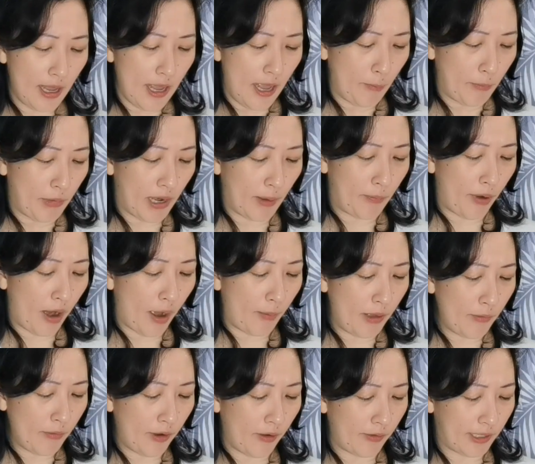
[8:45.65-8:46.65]
but the problem
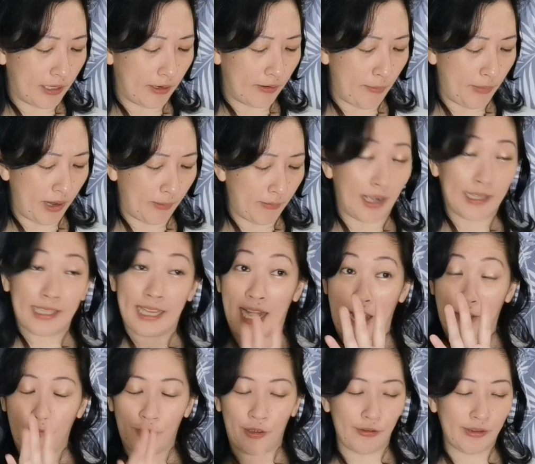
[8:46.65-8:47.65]
with ceramic mugs, and
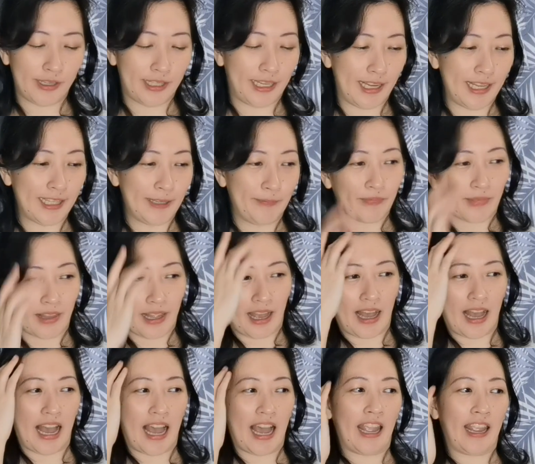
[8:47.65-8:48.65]
I've used this,
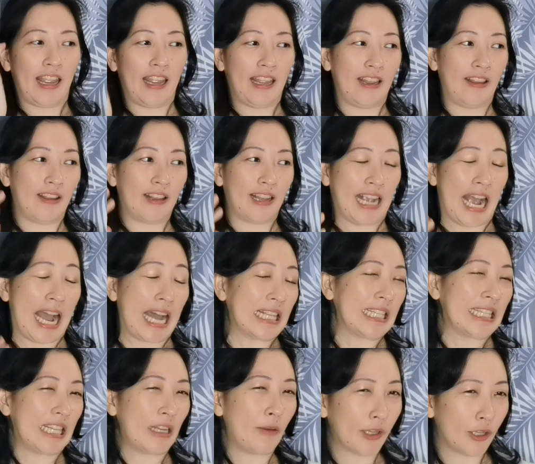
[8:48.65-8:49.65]
I can't
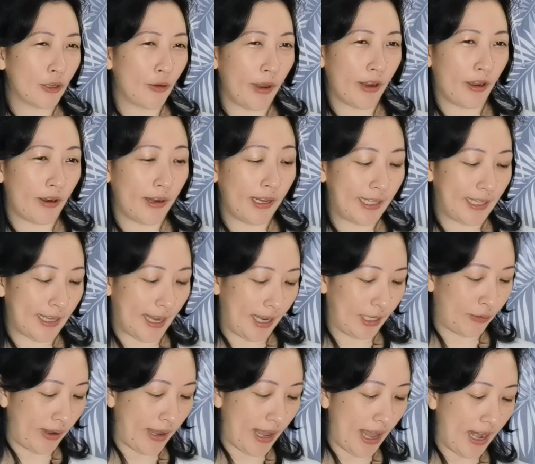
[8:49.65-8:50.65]
see what's going on inside, so
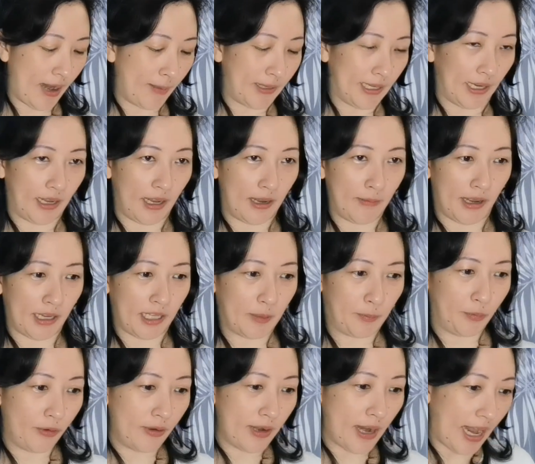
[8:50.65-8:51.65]
I end up taking my
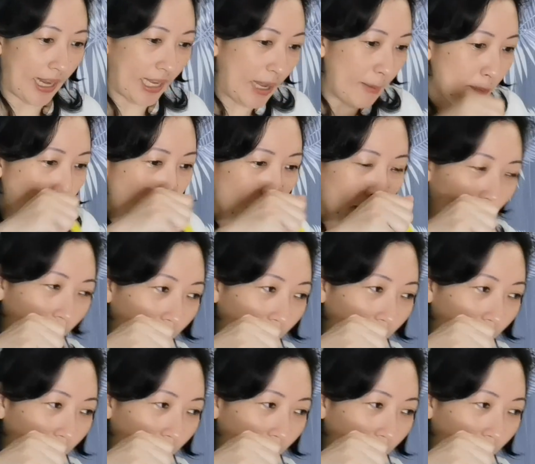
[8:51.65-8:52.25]
spoon and I keep poking